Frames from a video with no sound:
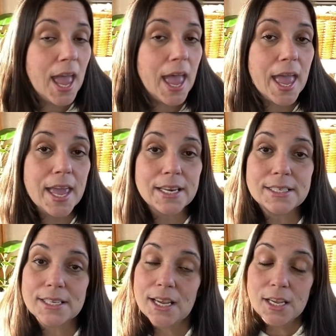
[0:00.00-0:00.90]

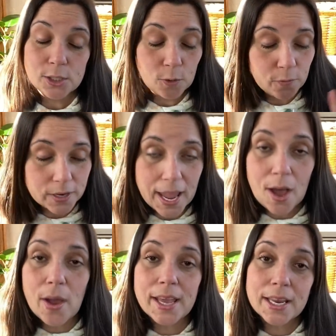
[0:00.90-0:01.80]
And so for
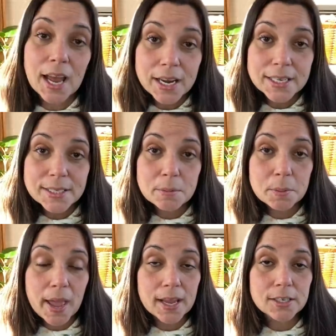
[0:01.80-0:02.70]
now, I cannot accept
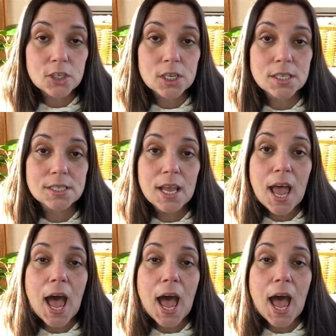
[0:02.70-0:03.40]
packages.